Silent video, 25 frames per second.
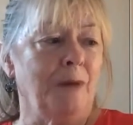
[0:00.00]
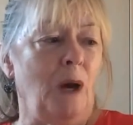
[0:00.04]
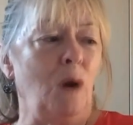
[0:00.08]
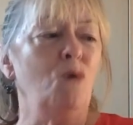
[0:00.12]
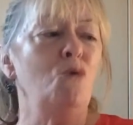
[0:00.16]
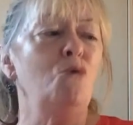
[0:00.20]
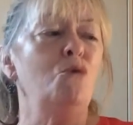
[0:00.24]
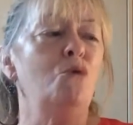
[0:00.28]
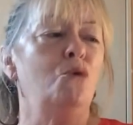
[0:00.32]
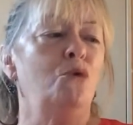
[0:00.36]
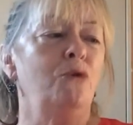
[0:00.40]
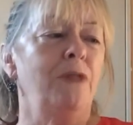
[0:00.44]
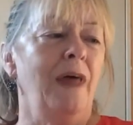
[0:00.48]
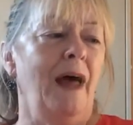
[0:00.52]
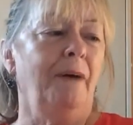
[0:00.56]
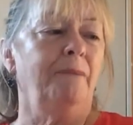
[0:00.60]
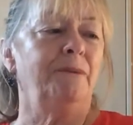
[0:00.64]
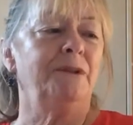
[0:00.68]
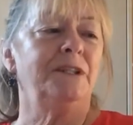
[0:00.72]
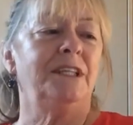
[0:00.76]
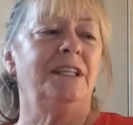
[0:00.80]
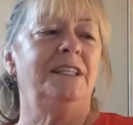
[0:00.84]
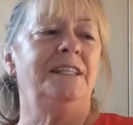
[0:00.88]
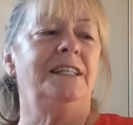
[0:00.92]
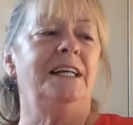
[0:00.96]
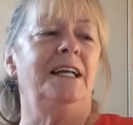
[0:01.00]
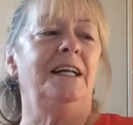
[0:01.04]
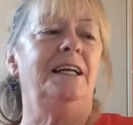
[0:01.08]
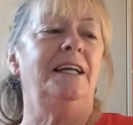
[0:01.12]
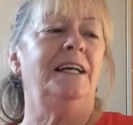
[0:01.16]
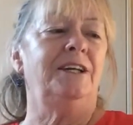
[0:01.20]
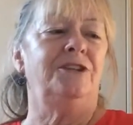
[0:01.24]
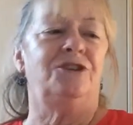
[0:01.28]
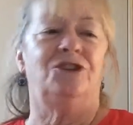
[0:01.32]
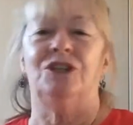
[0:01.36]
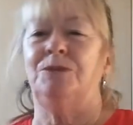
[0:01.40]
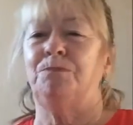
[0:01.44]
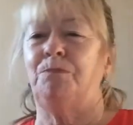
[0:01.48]
Oh, that was a
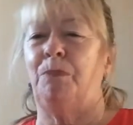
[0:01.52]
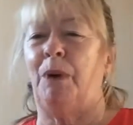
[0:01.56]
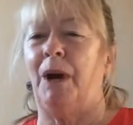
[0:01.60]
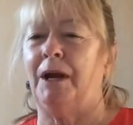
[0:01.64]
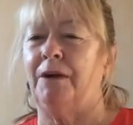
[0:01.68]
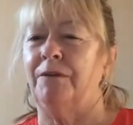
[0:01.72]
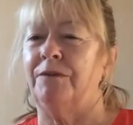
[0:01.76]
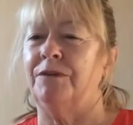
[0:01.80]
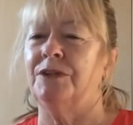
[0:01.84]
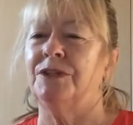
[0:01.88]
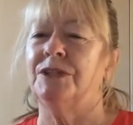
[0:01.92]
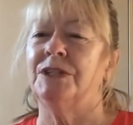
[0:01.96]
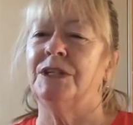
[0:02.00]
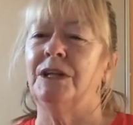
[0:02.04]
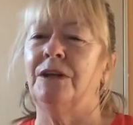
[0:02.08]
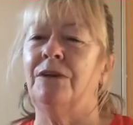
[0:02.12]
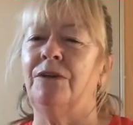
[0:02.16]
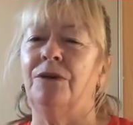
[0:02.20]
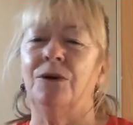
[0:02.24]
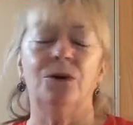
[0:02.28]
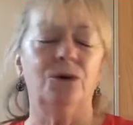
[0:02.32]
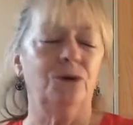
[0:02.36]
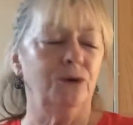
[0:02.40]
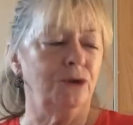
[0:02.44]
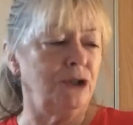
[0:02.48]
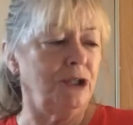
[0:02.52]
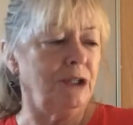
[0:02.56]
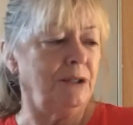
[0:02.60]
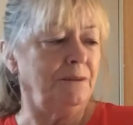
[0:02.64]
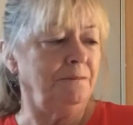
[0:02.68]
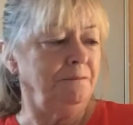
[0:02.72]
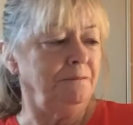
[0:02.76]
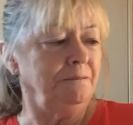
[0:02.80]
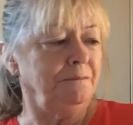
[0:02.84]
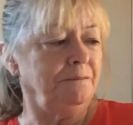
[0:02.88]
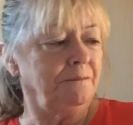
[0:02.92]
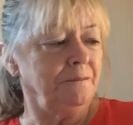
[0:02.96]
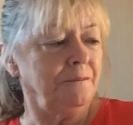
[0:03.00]
delicious breakfast, he thought.
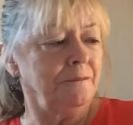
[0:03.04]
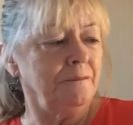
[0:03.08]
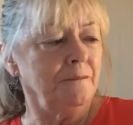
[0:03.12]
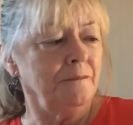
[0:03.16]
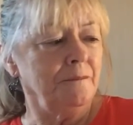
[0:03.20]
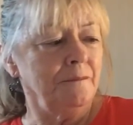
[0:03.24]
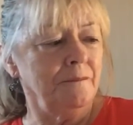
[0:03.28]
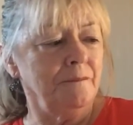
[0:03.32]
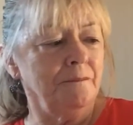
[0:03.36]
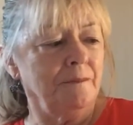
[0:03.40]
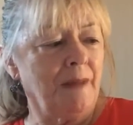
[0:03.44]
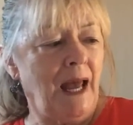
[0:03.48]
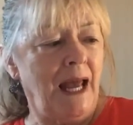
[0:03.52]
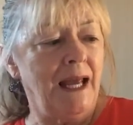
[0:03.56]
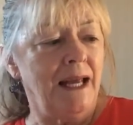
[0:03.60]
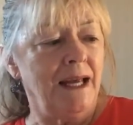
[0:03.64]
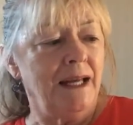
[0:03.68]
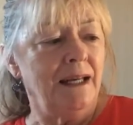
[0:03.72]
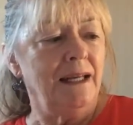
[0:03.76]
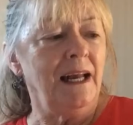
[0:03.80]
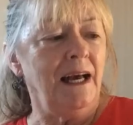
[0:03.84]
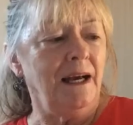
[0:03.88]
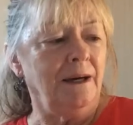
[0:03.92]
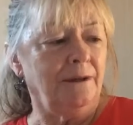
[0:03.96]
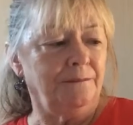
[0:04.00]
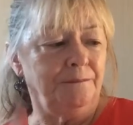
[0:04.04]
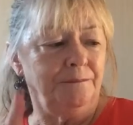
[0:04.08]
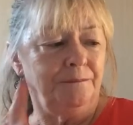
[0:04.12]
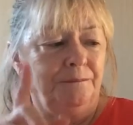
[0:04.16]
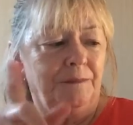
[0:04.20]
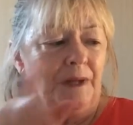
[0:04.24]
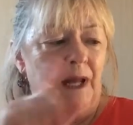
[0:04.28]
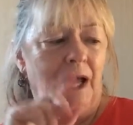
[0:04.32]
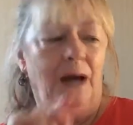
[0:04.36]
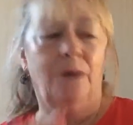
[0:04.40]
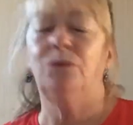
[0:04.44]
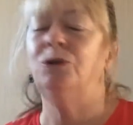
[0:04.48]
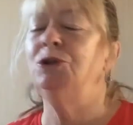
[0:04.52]
Now,
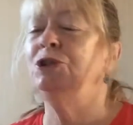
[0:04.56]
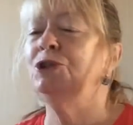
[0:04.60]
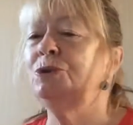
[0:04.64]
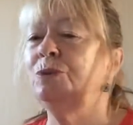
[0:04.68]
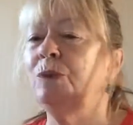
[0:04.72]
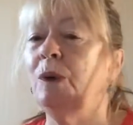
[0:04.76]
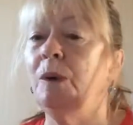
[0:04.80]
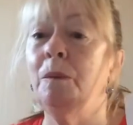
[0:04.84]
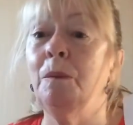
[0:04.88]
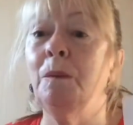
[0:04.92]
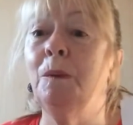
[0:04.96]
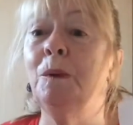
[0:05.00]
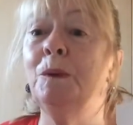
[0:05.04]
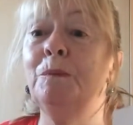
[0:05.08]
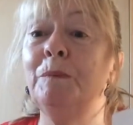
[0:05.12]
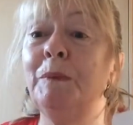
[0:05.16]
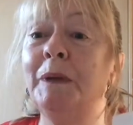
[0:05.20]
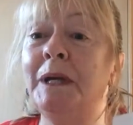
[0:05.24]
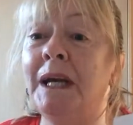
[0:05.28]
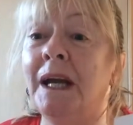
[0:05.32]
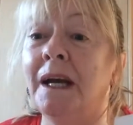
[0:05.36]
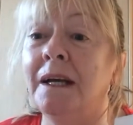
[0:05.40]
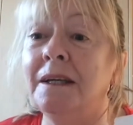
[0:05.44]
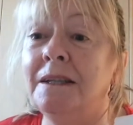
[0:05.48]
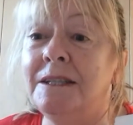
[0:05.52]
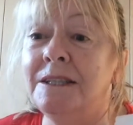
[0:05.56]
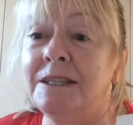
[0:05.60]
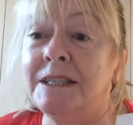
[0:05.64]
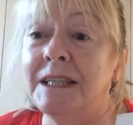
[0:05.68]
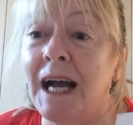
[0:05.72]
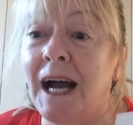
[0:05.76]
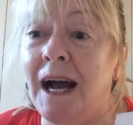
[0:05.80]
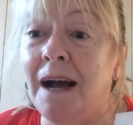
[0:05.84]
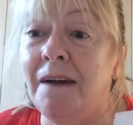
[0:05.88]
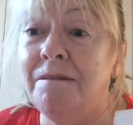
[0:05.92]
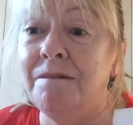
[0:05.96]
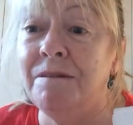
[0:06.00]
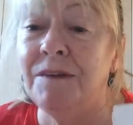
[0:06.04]
I wonder what would be nice to
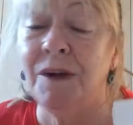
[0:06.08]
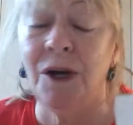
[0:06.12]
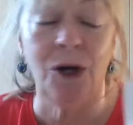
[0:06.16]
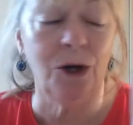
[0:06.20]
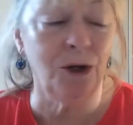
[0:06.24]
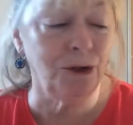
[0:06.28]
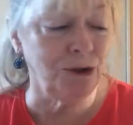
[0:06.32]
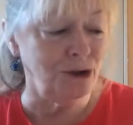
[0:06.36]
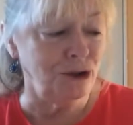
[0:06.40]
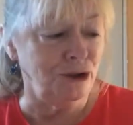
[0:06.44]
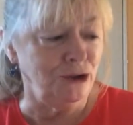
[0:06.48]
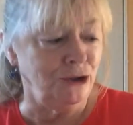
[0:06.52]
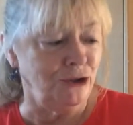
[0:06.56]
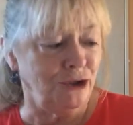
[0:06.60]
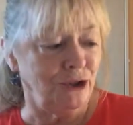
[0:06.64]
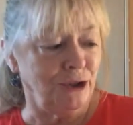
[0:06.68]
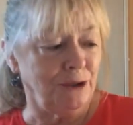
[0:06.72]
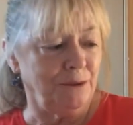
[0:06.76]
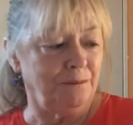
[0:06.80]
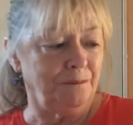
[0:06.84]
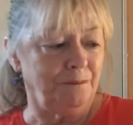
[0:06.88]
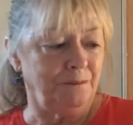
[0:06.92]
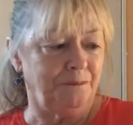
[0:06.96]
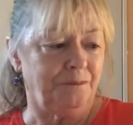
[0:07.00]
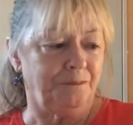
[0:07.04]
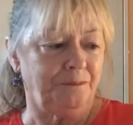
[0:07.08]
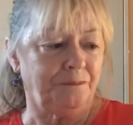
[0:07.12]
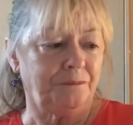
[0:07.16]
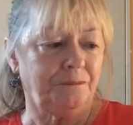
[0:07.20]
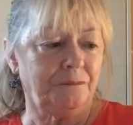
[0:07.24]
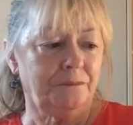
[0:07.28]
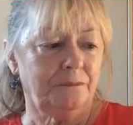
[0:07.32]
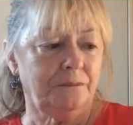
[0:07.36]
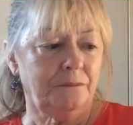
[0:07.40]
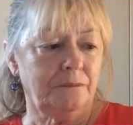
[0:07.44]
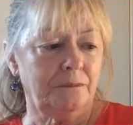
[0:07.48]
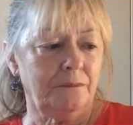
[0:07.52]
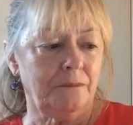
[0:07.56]
have for lunch.
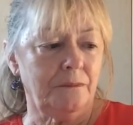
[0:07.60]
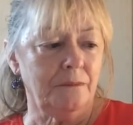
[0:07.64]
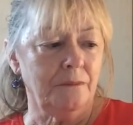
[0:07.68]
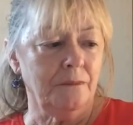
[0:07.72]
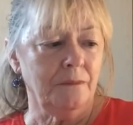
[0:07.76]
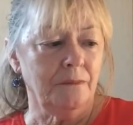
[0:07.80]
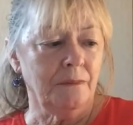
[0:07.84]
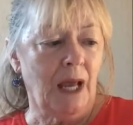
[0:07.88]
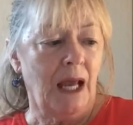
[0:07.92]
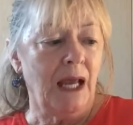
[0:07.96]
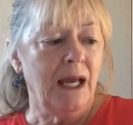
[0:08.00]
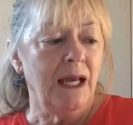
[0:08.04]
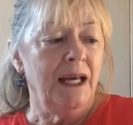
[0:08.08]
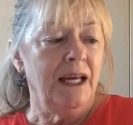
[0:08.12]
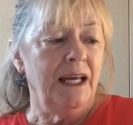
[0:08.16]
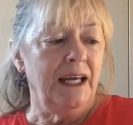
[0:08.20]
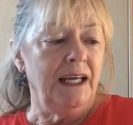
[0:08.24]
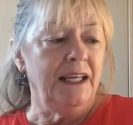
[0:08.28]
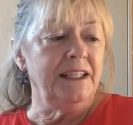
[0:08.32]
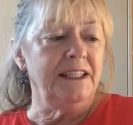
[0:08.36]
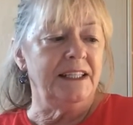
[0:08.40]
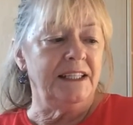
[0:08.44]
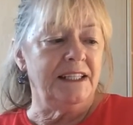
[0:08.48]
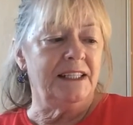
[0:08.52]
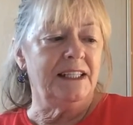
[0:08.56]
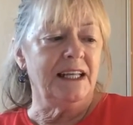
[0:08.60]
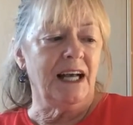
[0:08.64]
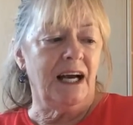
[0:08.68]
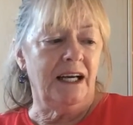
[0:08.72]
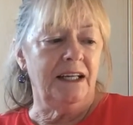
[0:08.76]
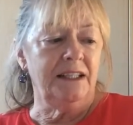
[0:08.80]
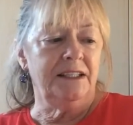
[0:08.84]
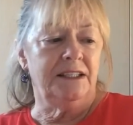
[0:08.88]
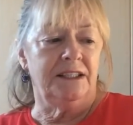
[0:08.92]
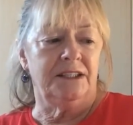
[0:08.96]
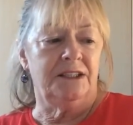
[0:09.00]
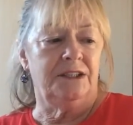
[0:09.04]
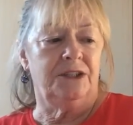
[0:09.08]
He
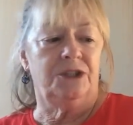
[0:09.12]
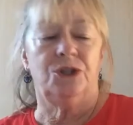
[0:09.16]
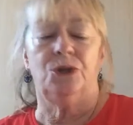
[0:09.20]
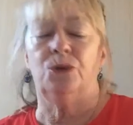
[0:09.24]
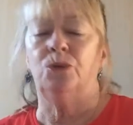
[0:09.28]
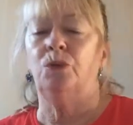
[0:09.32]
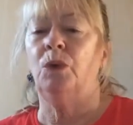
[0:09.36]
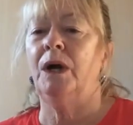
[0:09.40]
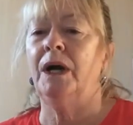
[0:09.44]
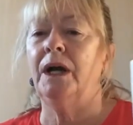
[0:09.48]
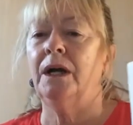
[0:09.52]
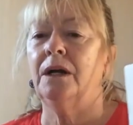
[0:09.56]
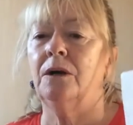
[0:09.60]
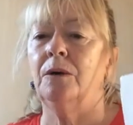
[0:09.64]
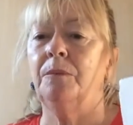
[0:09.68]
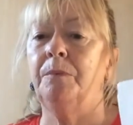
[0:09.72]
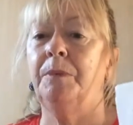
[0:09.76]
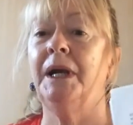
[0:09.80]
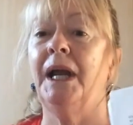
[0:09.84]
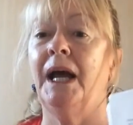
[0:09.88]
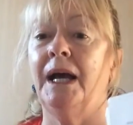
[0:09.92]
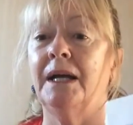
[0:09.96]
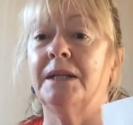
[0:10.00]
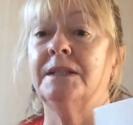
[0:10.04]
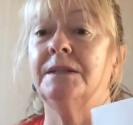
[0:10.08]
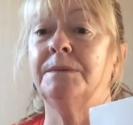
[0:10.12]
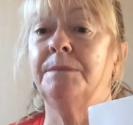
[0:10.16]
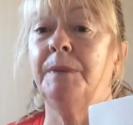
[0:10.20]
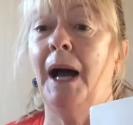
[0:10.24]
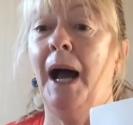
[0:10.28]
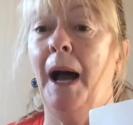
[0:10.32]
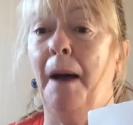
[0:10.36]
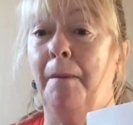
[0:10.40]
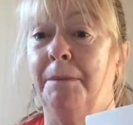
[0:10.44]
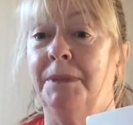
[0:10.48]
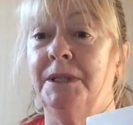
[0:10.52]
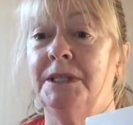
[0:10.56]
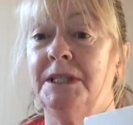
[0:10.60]
decided to work up an
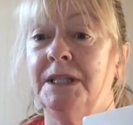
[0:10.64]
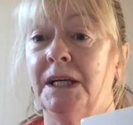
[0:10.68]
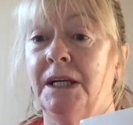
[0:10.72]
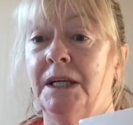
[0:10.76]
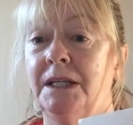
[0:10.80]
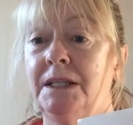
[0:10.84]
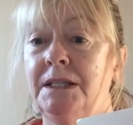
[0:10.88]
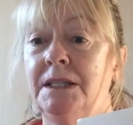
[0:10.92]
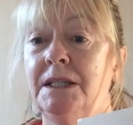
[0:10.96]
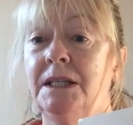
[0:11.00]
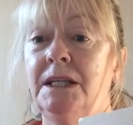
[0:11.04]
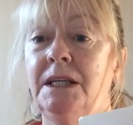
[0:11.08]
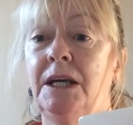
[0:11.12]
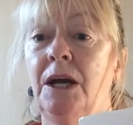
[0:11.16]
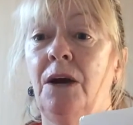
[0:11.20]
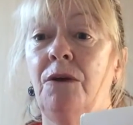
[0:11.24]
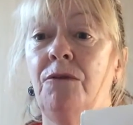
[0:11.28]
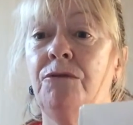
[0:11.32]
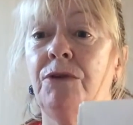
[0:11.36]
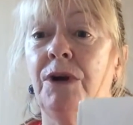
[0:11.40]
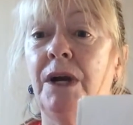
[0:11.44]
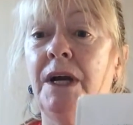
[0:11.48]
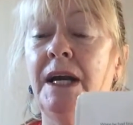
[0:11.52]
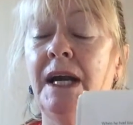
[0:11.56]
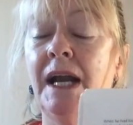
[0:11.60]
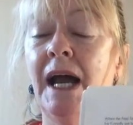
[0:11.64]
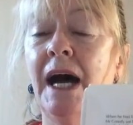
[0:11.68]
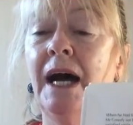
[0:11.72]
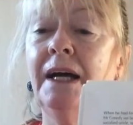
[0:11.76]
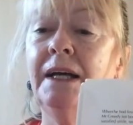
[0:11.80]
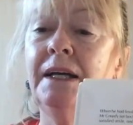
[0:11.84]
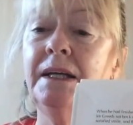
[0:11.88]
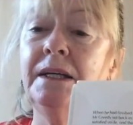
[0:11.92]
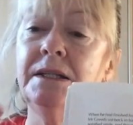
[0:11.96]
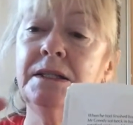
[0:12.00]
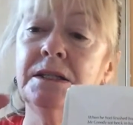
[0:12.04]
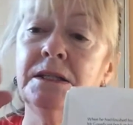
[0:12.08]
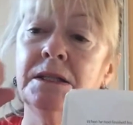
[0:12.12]
appetite. He'd go for a
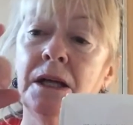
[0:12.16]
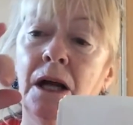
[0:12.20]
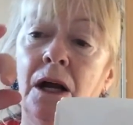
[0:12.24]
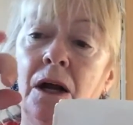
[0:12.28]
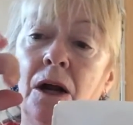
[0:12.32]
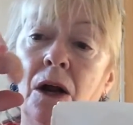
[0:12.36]
nice,